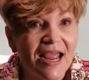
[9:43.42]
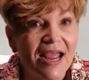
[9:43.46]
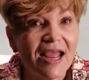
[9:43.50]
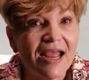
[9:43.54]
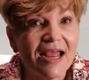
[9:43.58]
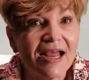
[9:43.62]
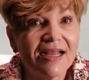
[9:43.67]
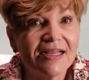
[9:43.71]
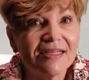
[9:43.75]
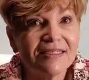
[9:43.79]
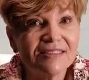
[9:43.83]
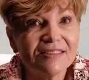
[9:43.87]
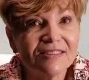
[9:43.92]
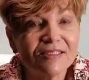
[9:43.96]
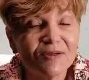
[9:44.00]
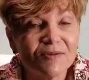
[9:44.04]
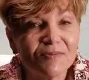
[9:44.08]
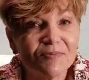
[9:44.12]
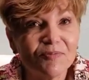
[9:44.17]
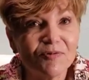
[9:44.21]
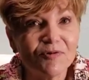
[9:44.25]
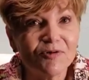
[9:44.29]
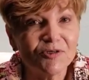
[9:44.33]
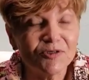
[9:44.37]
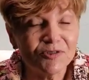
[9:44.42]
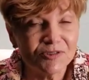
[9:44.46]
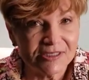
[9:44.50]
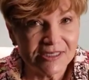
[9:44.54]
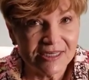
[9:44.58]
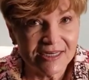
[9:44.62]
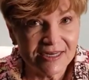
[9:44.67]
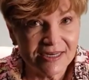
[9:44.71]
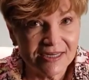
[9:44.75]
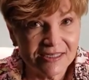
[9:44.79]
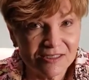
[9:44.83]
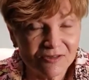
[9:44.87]
and
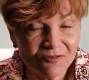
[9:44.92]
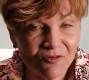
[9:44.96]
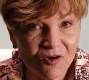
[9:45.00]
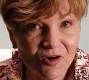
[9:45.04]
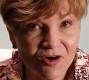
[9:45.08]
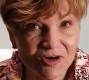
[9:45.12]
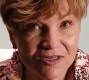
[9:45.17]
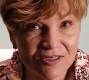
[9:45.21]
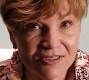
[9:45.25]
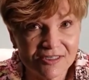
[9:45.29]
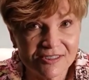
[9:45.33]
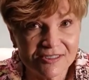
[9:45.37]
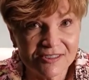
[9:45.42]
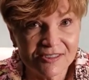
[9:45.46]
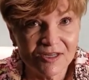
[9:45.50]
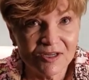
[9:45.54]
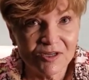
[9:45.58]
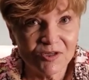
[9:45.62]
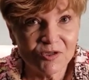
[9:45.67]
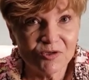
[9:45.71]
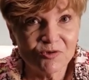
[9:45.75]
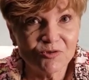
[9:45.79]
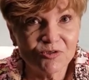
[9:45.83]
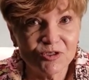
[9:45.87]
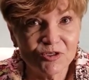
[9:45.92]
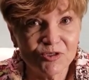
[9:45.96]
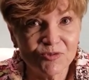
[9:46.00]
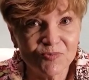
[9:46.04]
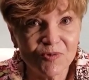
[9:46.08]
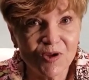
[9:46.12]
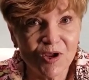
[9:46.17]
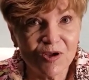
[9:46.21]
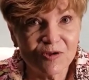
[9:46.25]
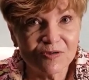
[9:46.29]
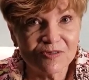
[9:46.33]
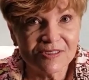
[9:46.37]
producing as far as
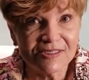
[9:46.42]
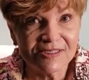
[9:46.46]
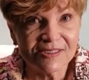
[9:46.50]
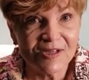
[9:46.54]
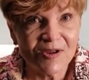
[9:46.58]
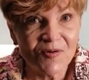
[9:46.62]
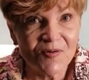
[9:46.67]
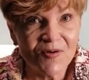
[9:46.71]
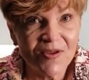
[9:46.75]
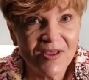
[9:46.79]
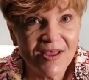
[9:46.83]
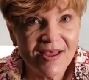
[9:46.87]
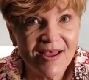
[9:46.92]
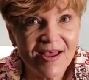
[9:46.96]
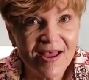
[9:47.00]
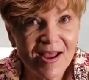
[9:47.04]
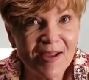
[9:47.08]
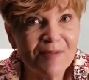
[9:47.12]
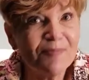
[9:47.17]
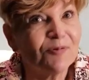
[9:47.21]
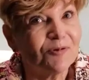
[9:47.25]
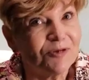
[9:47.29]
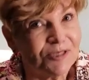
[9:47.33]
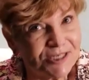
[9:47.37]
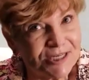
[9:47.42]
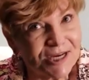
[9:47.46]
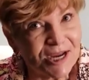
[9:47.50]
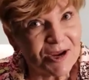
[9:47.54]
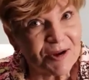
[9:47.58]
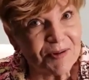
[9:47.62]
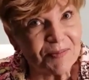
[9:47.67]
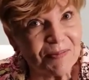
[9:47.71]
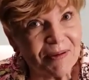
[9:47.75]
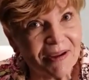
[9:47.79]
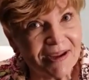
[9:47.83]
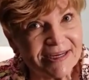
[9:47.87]
YouTube goes. So I appreciate
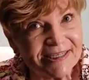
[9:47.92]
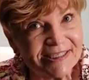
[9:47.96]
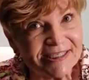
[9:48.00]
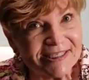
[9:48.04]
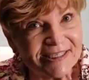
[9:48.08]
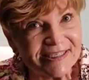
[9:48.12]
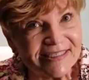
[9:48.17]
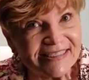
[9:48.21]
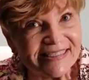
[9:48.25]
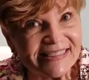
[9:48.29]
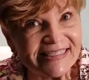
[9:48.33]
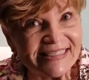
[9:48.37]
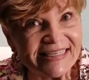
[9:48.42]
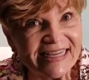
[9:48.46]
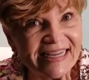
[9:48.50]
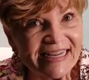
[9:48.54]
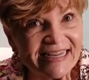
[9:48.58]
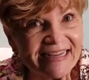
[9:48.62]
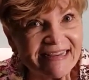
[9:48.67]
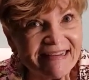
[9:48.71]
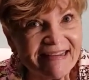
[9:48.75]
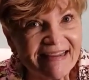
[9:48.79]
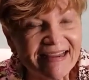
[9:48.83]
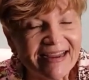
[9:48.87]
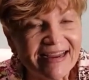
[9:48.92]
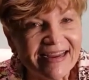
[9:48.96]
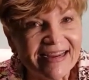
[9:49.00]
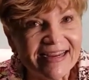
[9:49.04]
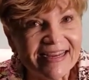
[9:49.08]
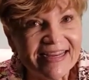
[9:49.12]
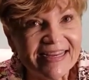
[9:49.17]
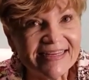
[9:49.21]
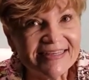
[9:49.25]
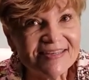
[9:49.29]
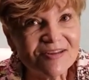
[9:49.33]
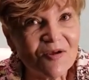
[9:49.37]
your patience.
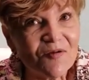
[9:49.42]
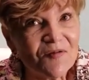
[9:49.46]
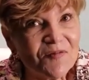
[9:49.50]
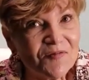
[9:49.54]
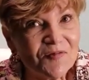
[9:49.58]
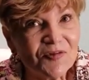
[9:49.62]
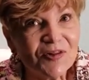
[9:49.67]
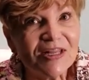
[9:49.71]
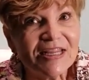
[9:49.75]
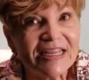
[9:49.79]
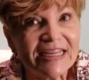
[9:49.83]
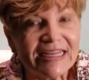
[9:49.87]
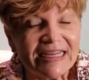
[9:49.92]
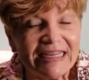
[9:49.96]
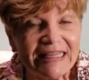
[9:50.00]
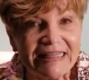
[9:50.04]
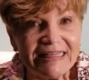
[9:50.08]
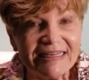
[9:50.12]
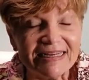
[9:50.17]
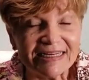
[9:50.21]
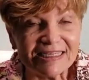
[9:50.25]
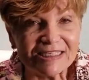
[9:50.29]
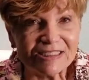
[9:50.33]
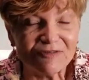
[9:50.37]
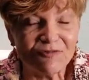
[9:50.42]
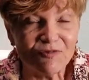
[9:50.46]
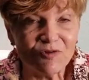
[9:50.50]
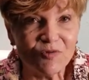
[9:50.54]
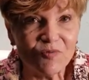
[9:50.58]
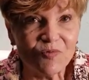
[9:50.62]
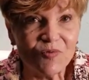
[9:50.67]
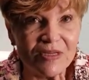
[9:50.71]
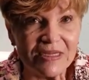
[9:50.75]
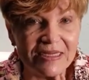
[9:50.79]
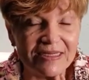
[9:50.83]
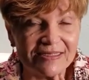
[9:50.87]
And hopefully, in the next
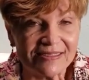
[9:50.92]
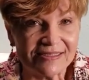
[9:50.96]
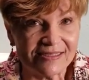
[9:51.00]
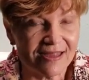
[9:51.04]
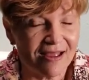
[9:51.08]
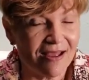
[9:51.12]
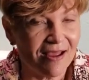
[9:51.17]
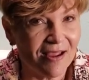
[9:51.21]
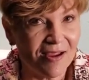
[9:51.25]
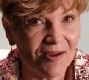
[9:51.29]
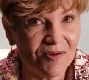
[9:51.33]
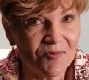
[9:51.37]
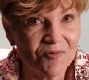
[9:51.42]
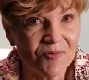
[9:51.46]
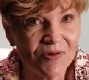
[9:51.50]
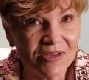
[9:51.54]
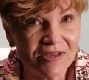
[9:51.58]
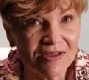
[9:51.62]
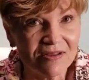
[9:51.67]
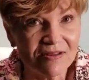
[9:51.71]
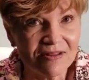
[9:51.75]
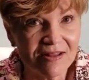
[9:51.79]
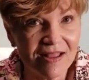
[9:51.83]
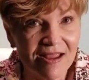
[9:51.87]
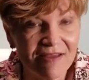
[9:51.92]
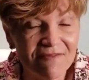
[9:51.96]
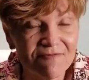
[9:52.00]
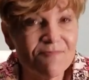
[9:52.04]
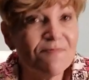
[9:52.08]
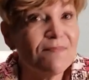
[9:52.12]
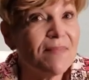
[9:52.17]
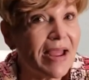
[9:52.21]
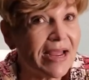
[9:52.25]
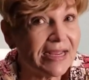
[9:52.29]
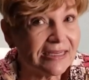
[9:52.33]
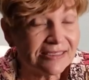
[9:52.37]
few weeks, I will have
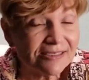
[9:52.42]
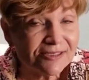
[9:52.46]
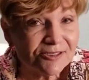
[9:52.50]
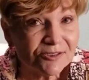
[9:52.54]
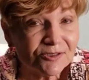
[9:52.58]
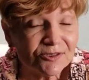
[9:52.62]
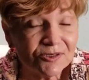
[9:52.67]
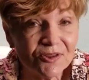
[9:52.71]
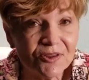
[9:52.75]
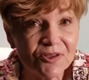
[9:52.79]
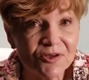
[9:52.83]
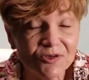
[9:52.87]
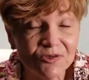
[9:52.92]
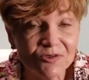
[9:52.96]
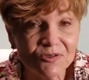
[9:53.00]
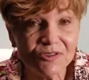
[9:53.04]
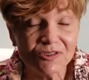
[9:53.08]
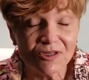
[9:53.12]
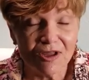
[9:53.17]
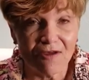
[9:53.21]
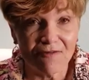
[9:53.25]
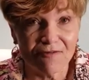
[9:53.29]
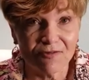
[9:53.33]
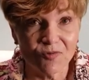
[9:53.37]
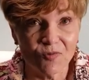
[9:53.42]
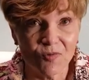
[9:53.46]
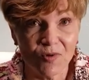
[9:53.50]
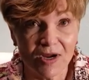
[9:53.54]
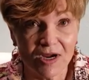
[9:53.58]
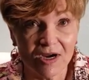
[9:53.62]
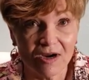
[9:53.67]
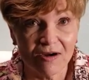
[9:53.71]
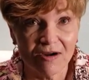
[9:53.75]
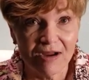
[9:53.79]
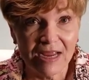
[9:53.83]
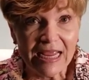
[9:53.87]
mastered the new
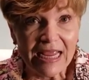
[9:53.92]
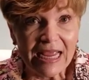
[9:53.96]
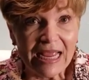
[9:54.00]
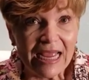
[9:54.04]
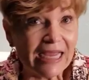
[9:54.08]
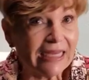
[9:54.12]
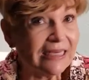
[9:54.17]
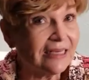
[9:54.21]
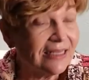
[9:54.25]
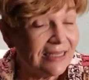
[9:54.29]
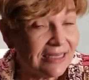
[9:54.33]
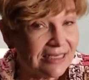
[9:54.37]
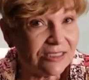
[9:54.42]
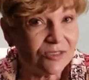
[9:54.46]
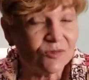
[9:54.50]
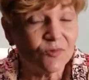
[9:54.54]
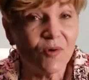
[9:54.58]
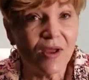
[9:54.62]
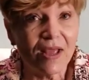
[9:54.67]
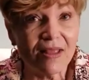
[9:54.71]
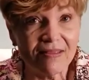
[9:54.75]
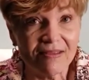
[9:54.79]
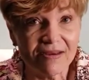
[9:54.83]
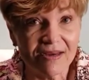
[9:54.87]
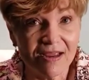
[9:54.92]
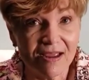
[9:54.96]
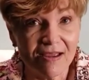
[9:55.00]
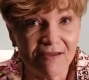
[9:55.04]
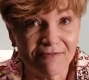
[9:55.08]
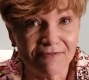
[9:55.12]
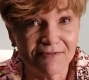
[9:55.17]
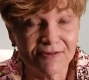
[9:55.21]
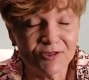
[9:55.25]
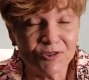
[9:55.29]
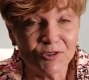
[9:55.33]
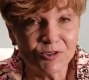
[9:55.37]
software at least well
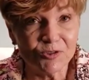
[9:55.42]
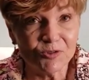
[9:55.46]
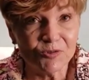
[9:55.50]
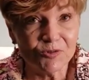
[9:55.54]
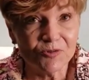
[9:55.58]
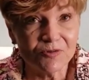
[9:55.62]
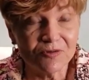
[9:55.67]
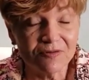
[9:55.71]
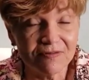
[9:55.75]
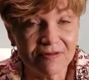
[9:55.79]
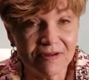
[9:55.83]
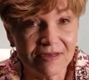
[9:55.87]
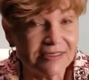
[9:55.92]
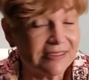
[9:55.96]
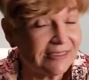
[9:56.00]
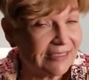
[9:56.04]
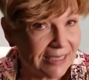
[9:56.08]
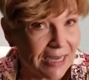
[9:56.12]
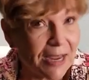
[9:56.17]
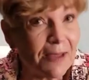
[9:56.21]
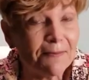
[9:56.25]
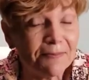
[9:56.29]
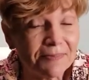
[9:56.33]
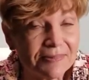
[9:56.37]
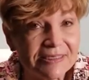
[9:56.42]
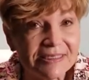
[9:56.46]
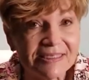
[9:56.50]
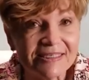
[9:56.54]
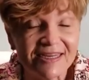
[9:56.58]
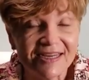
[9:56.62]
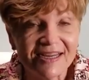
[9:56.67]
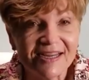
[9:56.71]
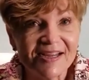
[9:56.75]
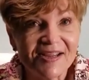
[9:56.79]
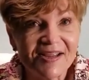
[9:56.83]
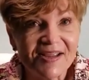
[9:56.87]
enough to attempt